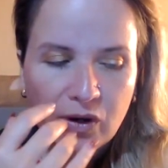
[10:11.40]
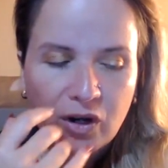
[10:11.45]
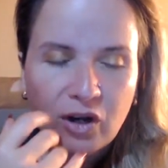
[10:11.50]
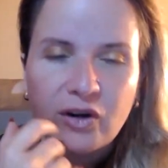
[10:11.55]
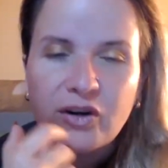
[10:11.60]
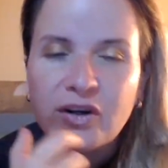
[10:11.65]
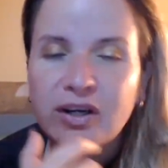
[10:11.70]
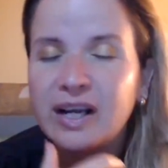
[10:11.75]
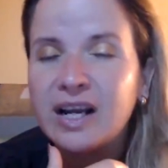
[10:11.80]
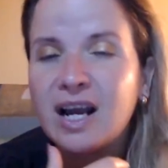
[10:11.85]

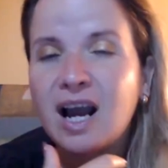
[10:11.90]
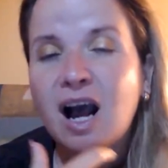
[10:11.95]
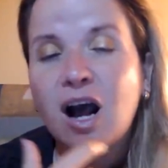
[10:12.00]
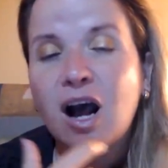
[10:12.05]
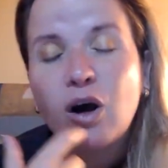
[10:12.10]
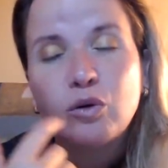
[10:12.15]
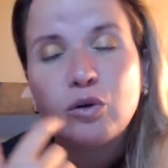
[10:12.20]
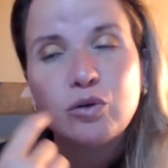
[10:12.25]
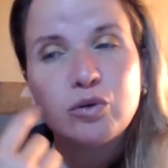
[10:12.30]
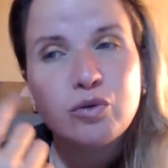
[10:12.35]
learning
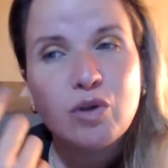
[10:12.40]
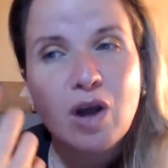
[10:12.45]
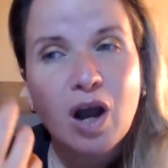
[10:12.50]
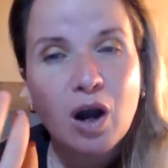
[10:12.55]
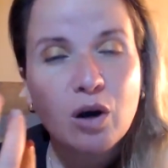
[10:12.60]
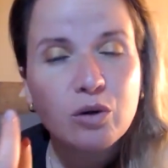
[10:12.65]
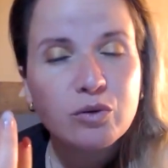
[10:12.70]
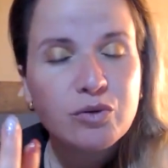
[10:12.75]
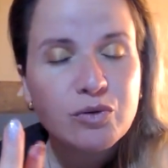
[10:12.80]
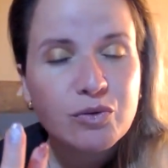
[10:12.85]
how
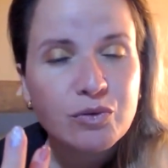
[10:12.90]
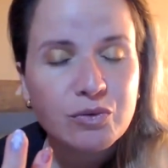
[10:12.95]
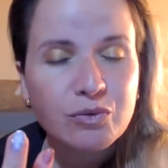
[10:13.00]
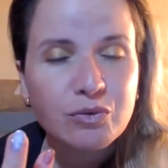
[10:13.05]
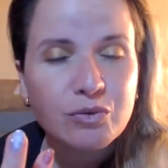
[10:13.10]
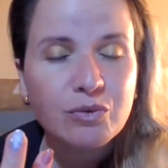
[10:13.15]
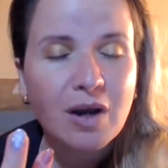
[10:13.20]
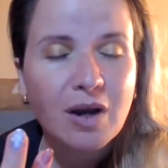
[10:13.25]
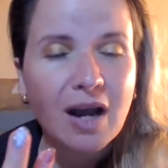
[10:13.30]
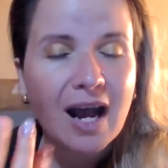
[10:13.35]

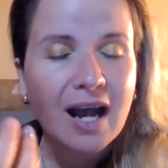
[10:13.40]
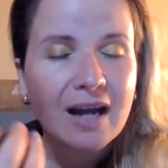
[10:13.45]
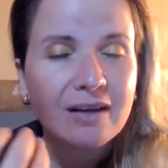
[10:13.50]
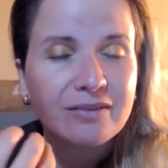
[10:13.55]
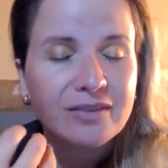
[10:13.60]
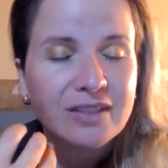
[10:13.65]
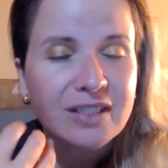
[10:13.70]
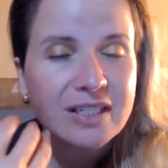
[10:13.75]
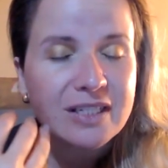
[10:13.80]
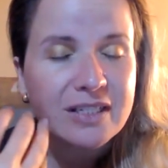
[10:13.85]
to
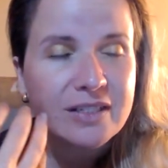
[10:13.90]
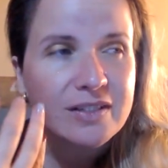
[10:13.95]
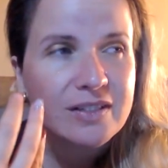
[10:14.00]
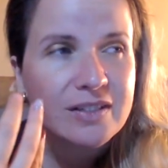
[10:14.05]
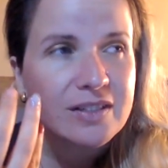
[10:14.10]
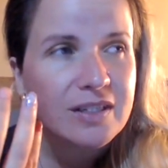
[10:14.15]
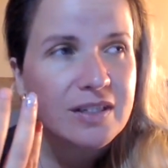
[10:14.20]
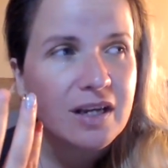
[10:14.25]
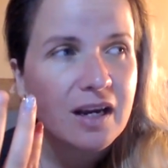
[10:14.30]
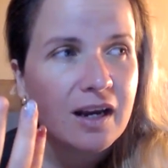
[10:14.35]
have
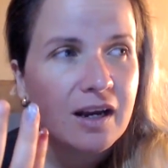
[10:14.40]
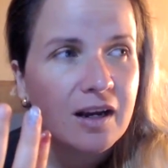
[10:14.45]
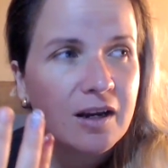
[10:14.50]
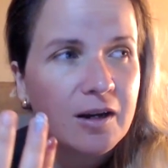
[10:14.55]
these